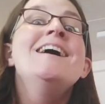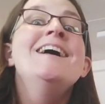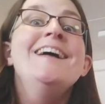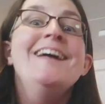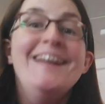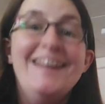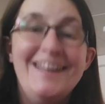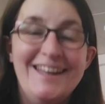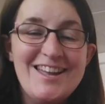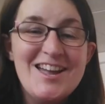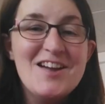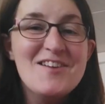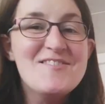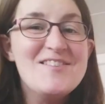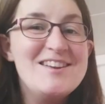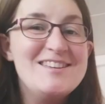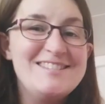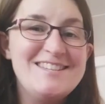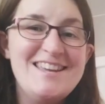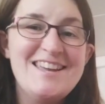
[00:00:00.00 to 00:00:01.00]

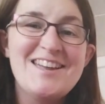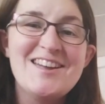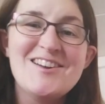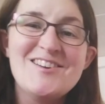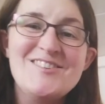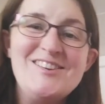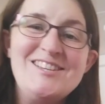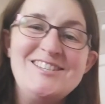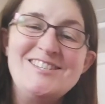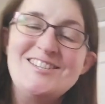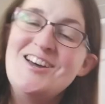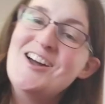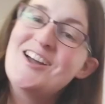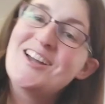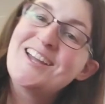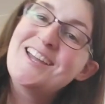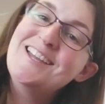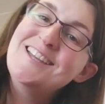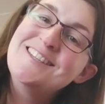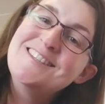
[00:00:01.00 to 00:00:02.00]
Hickory Dickory
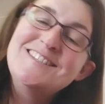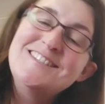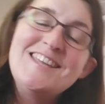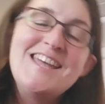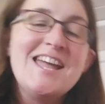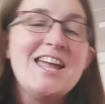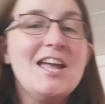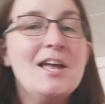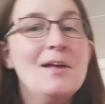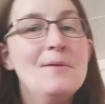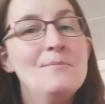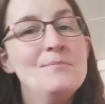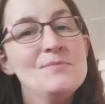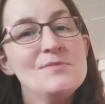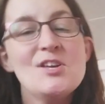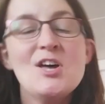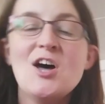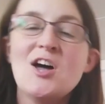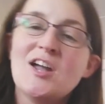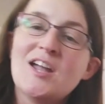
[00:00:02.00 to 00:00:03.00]
Dock, tick
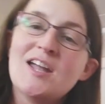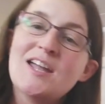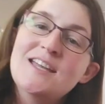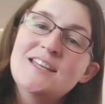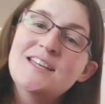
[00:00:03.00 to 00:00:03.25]
tock,